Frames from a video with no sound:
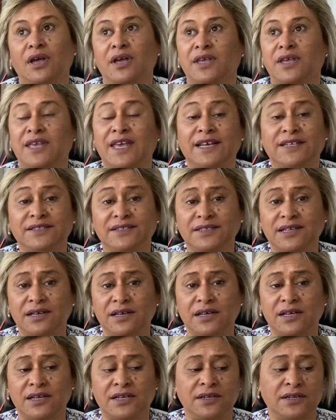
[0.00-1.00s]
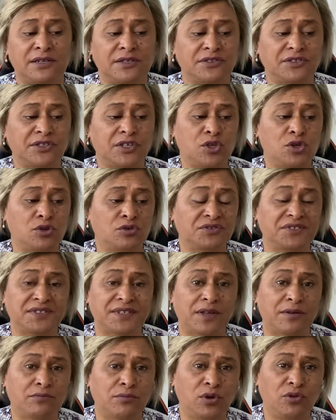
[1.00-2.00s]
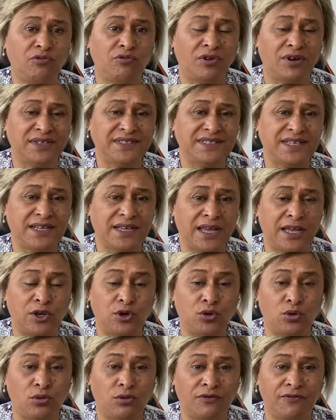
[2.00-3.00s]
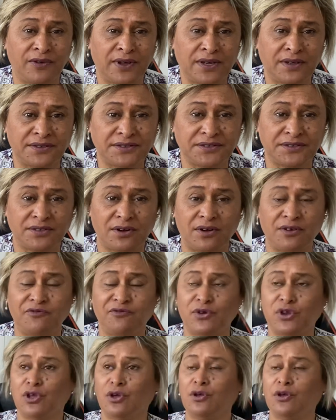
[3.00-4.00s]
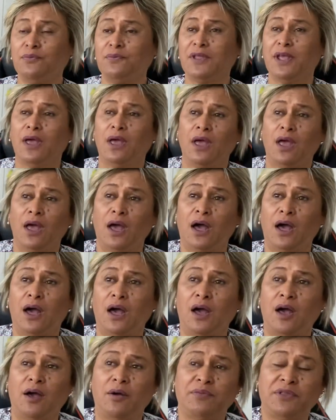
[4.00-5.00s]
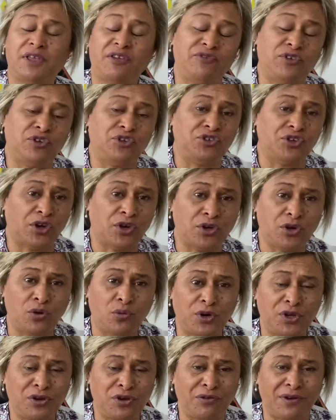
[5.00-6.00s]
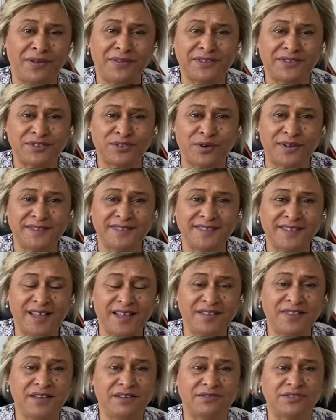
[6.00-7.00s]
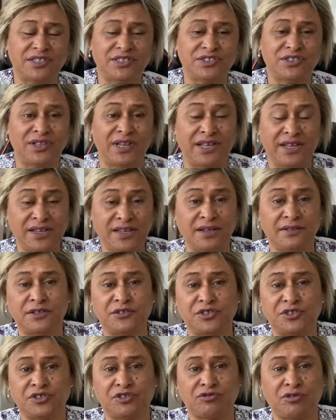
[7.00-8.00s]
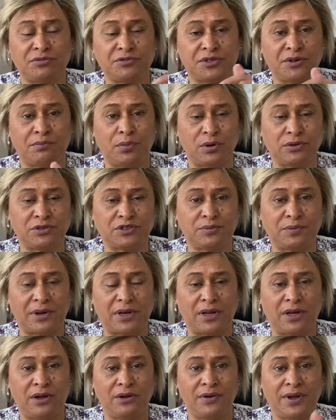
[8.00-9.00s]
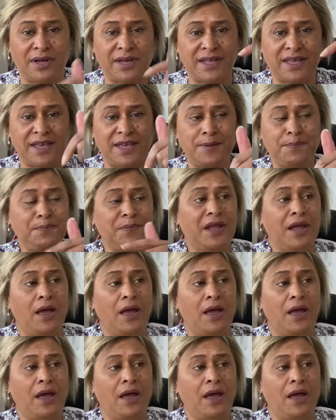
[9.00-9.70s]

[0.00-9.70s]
Cancer, and it's in your Sun, Moon, Rising, and or Venus sign for you. If you don't know what your other signs are, there's a link in the description box below again,